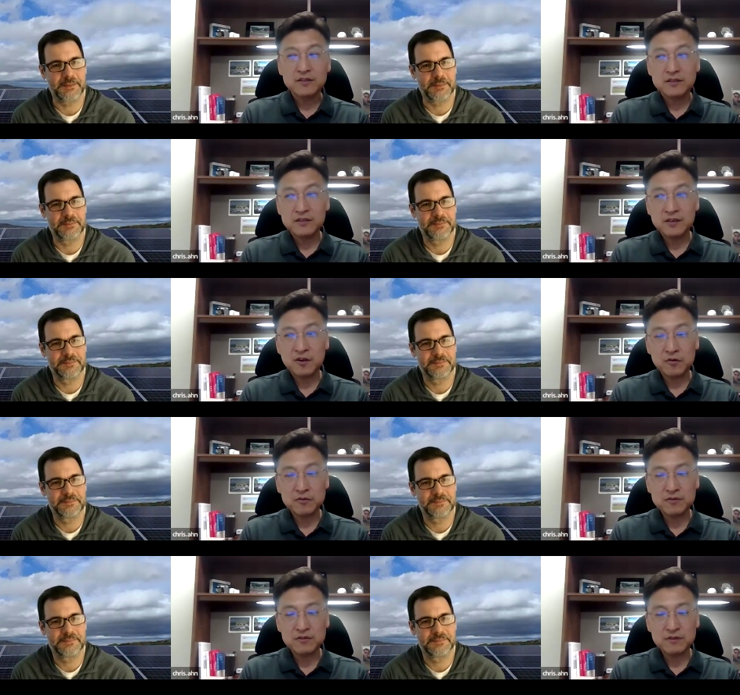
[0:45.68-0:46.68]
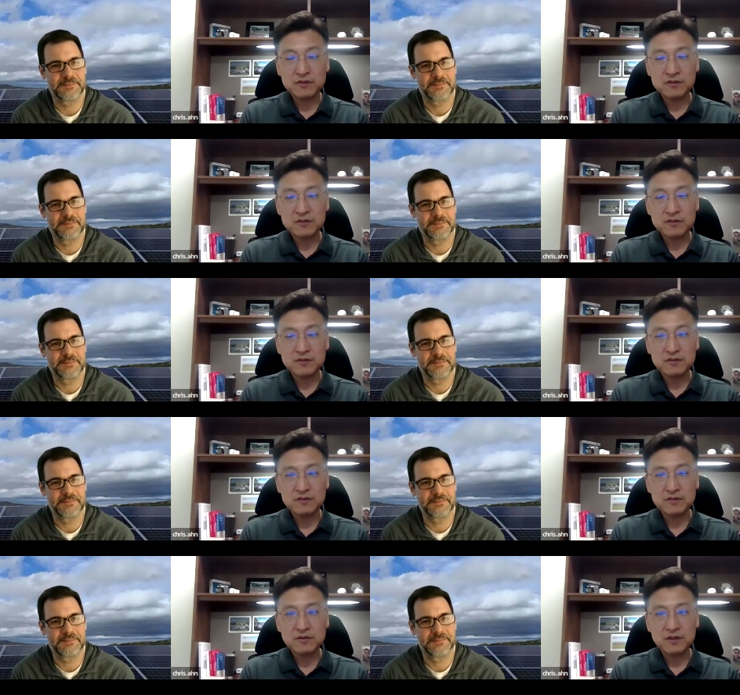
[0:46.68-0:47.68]
Speaker 1: yeah. you know, it's
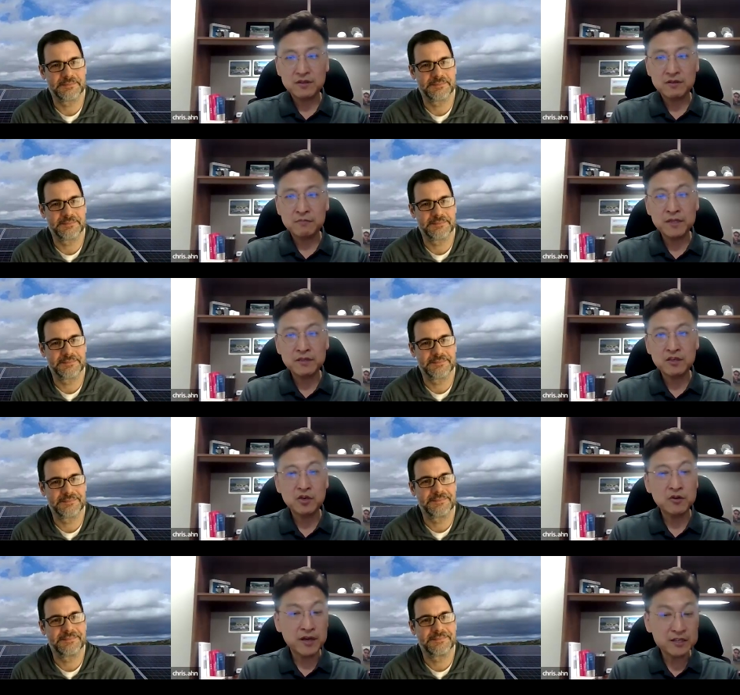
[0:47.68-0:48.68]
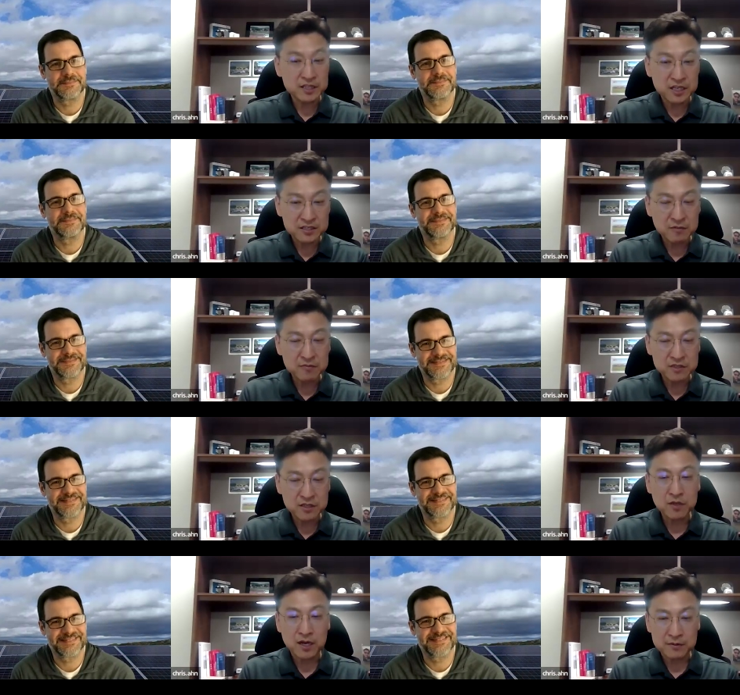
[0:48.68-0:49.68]
a bit curiosity. Some
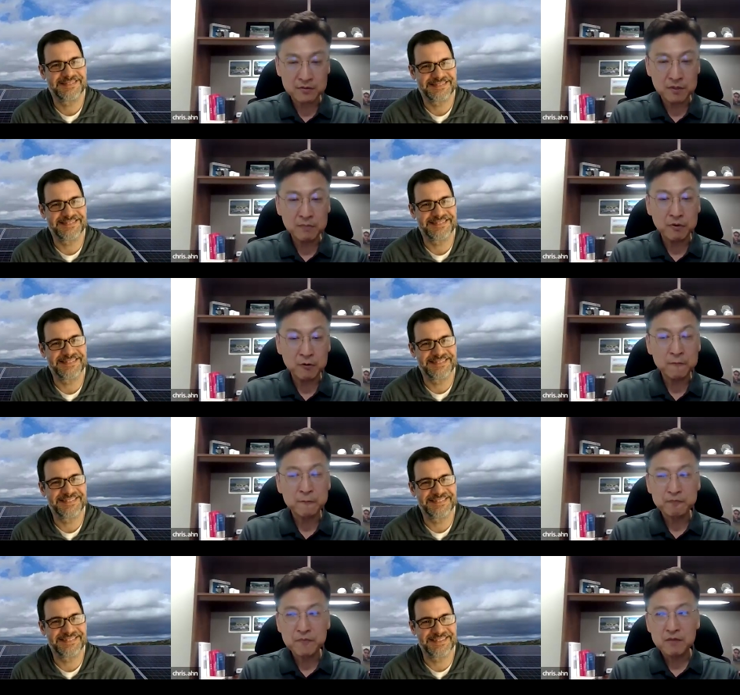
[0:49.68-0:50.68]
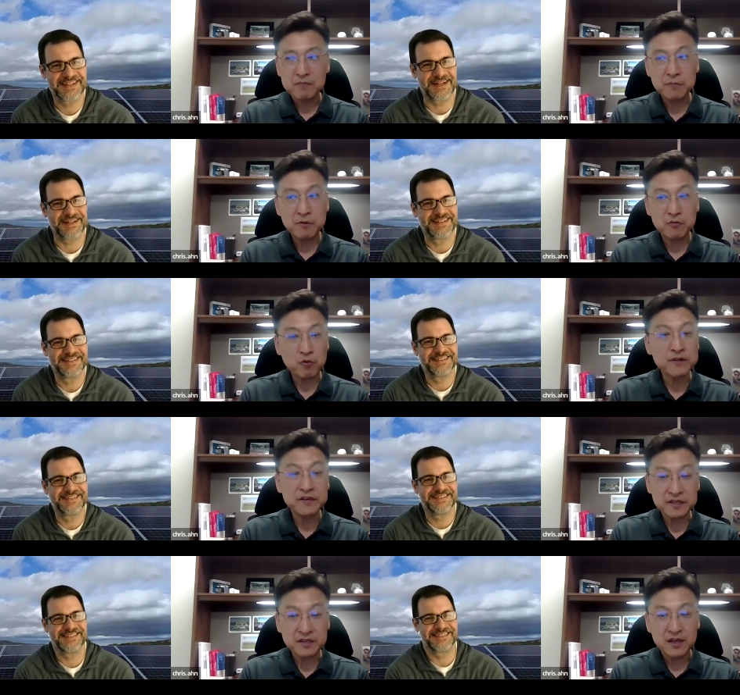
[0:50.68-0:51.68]
sometimes people people yeah.
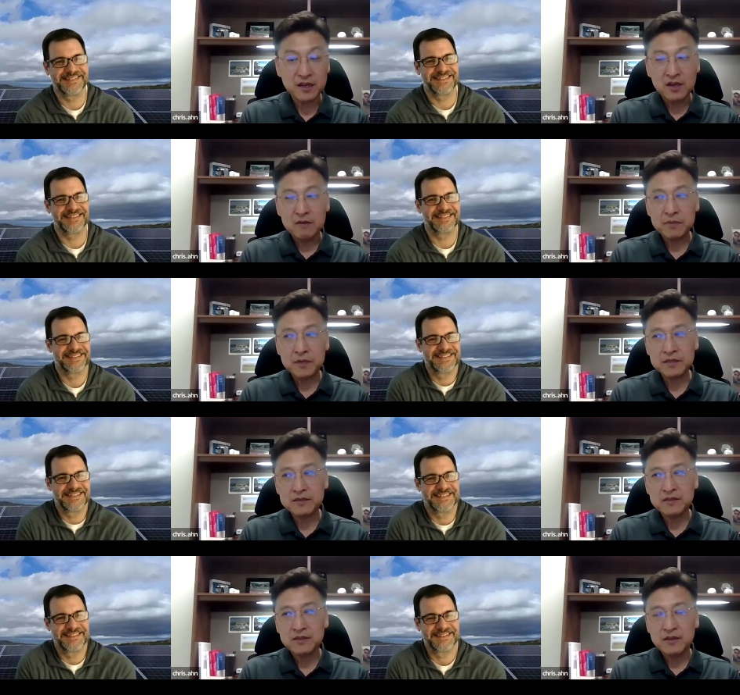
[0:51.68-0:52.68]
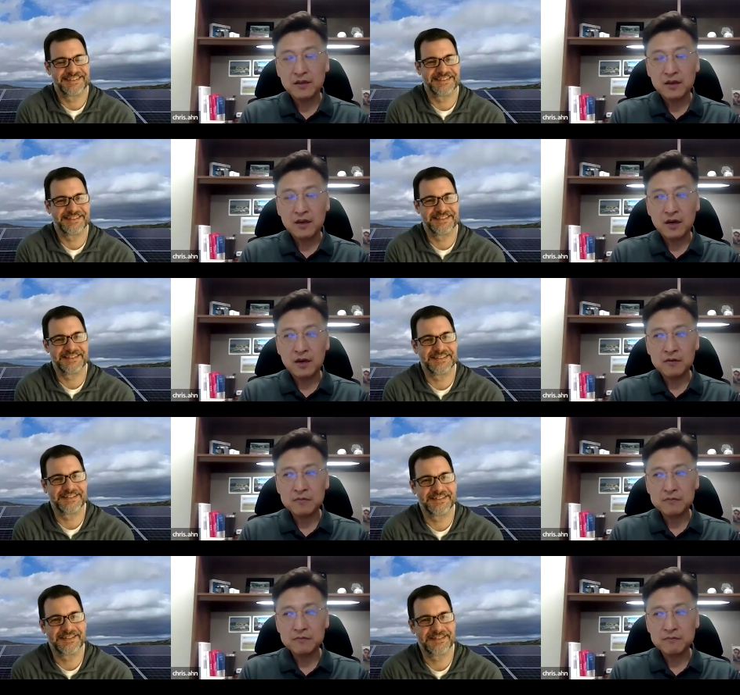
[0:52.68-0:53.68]
wondering, but
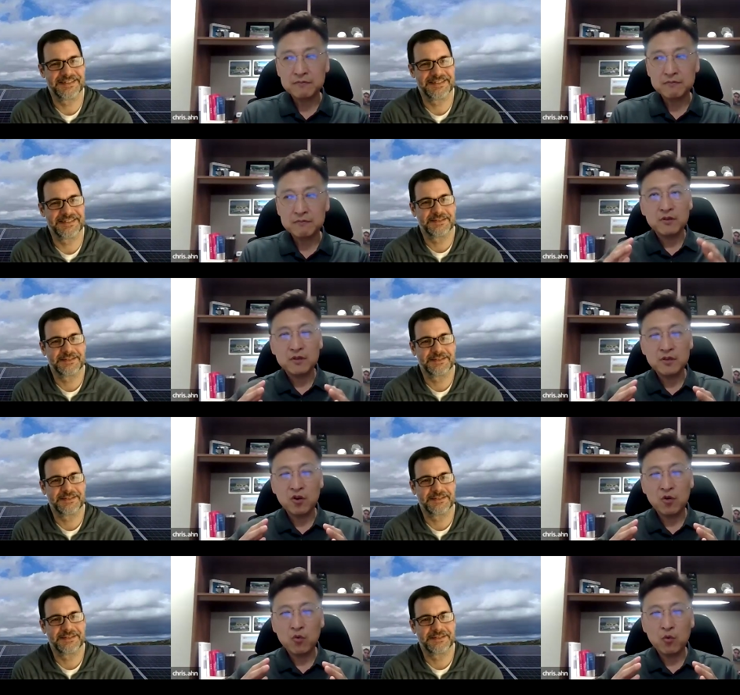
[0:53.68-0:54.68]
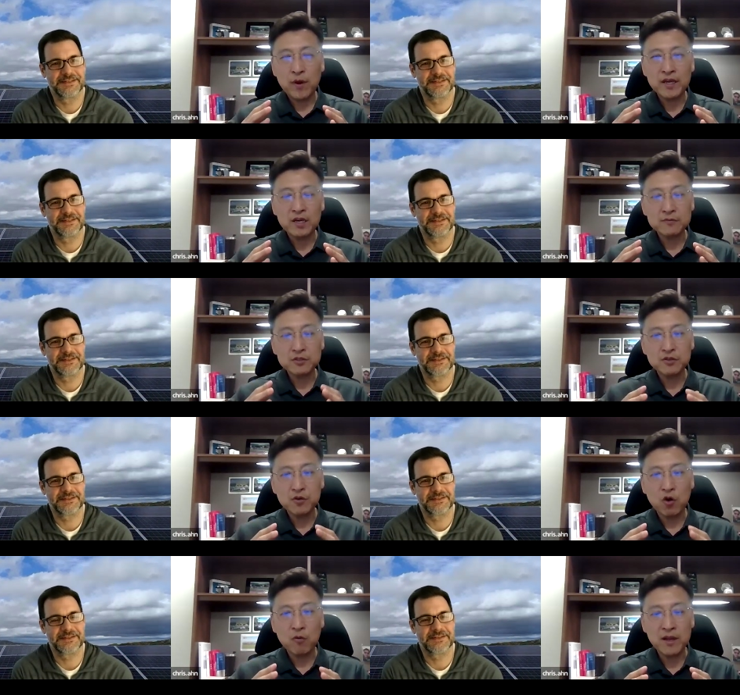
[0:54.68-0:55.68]
um, you know, when it comes
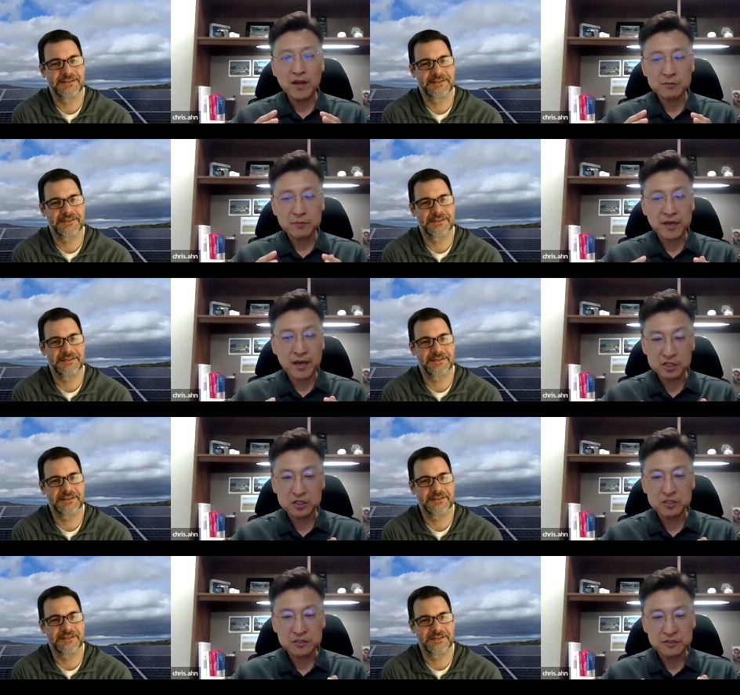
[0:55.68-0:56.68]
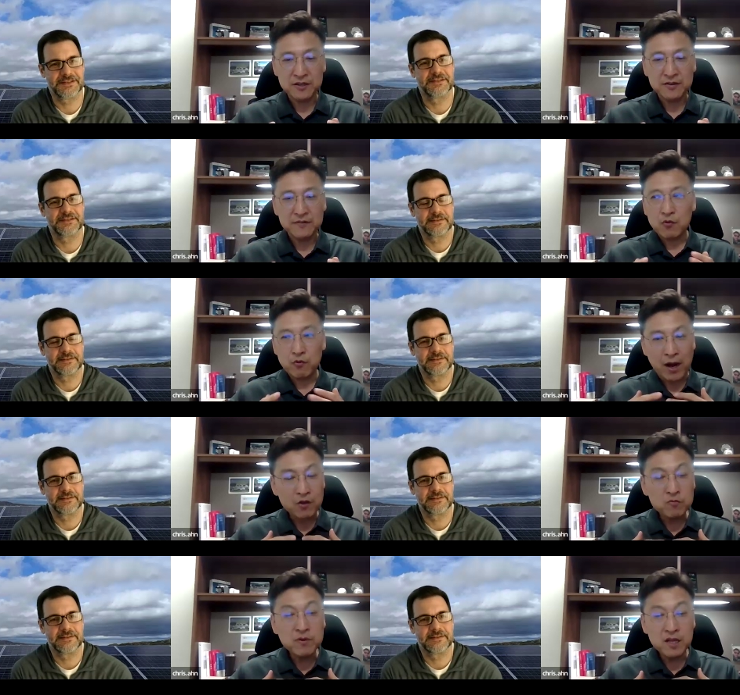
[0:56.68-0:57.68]
to home electrification,
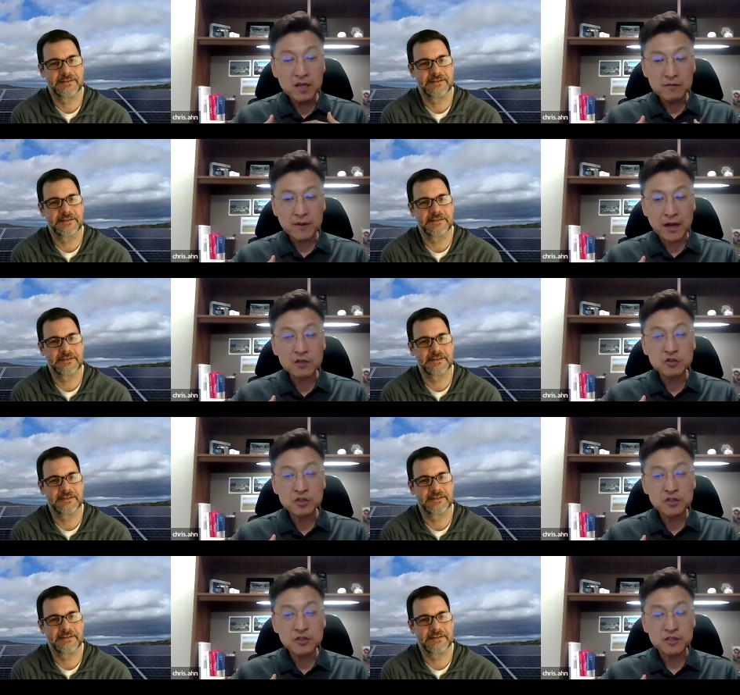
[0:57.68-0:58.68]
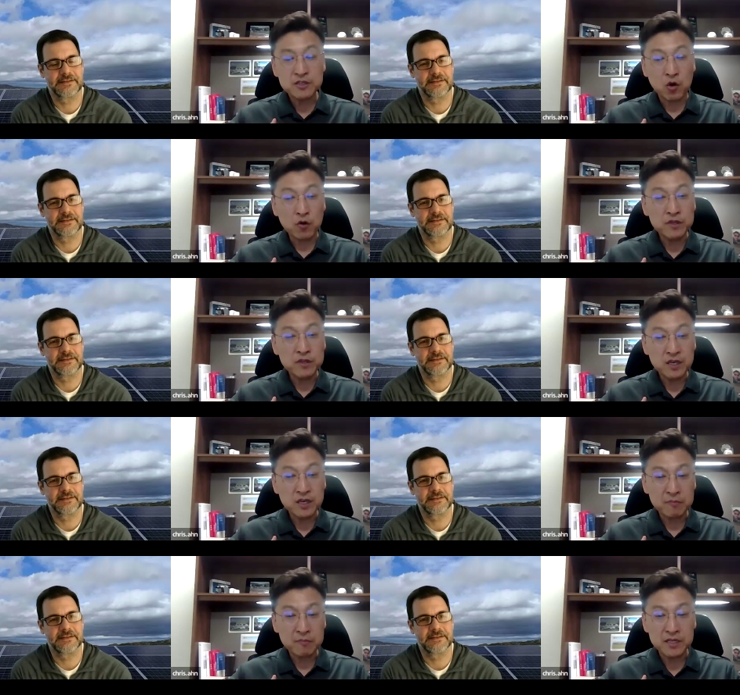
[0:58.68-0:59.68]
I do believe LG is the only
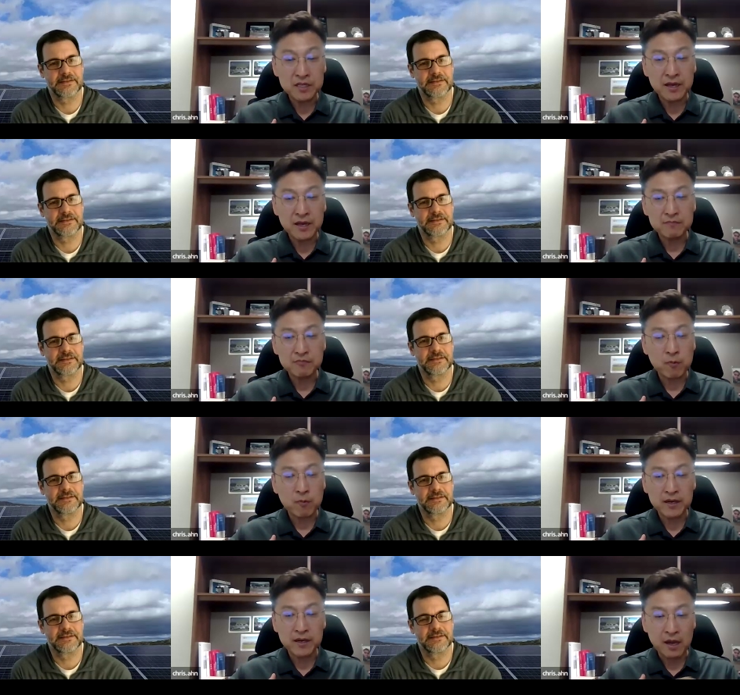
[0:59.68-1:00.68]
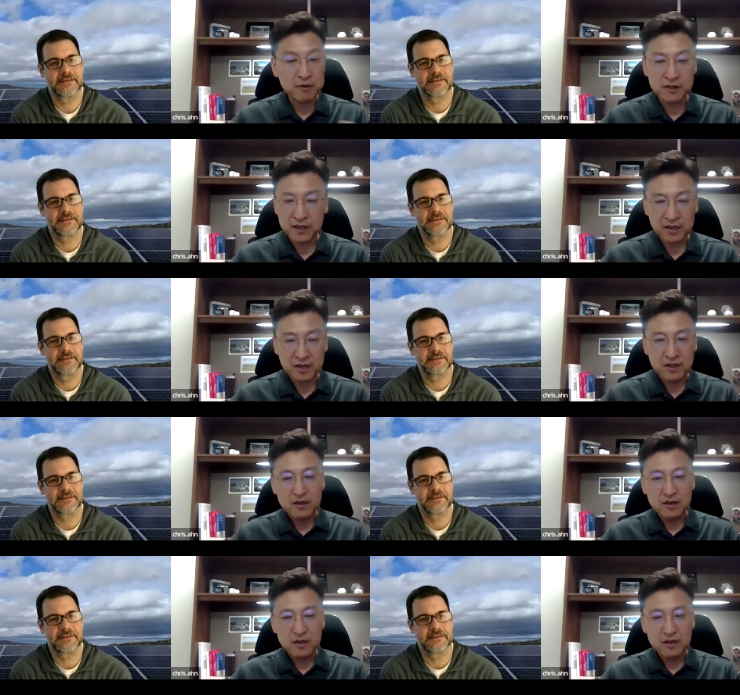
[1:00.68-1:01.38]
company that providing everything